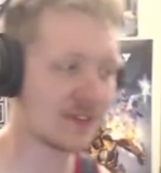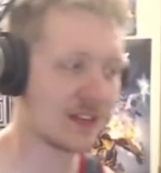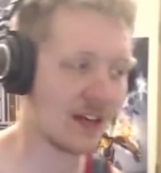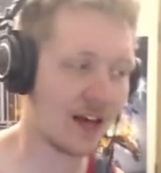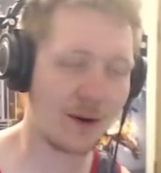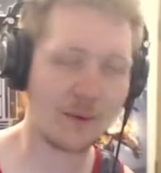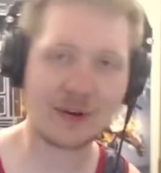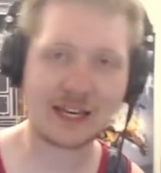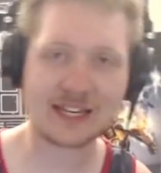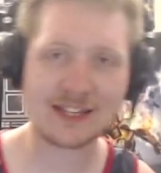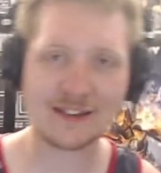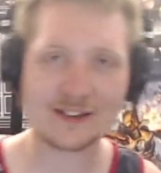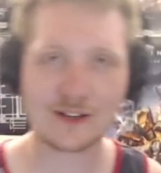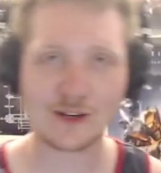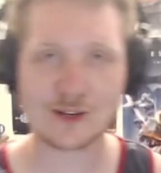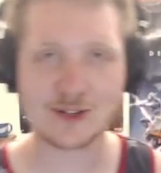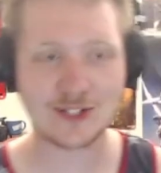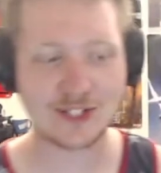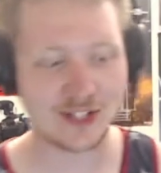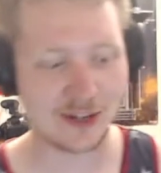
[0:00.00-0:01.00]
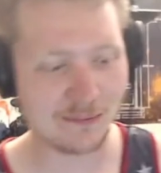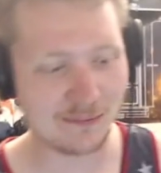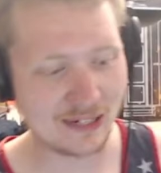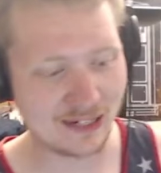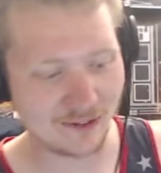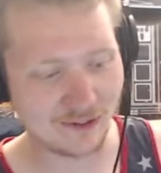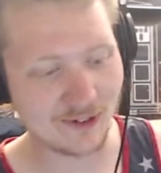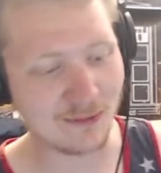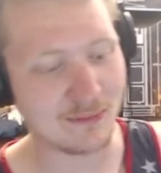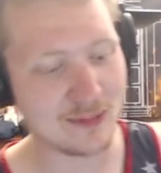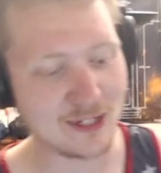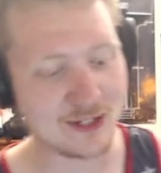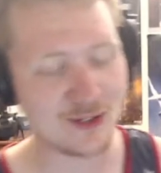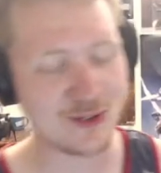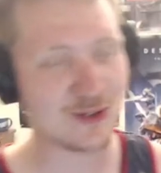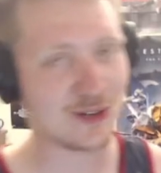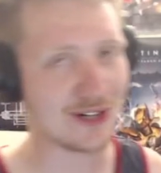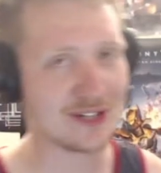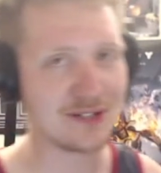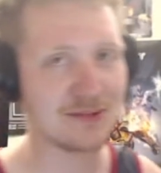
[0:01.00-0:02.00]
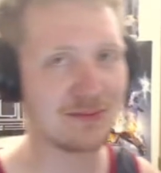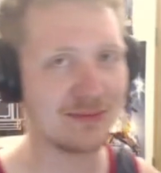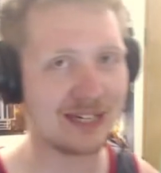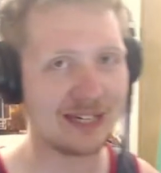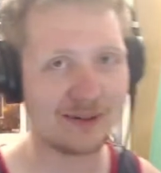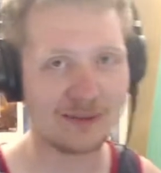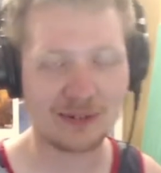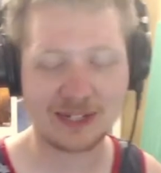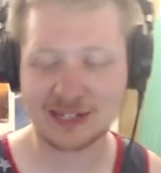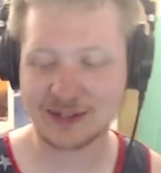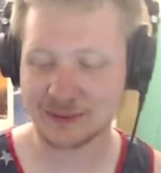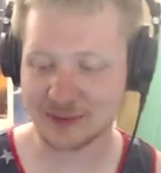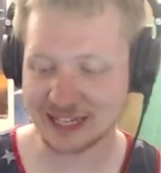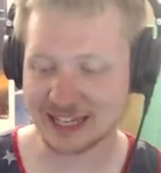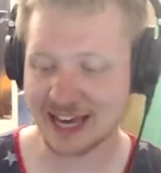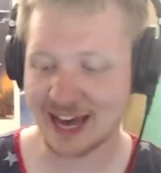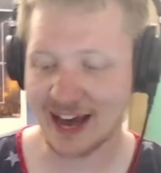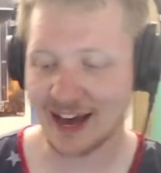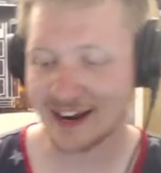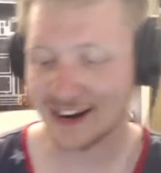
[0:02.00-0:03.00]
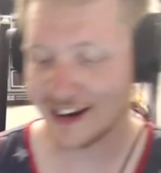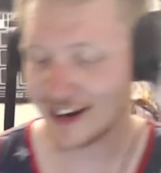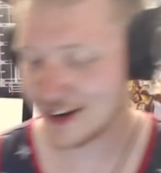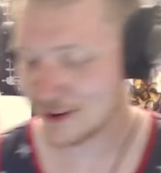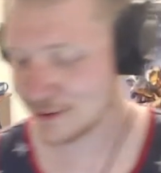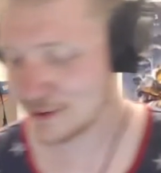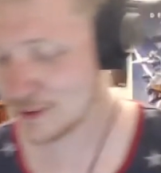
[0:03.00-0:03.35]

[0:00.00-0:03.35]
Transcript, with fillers: we can learn something from this. Trust me, we, we can. We'll,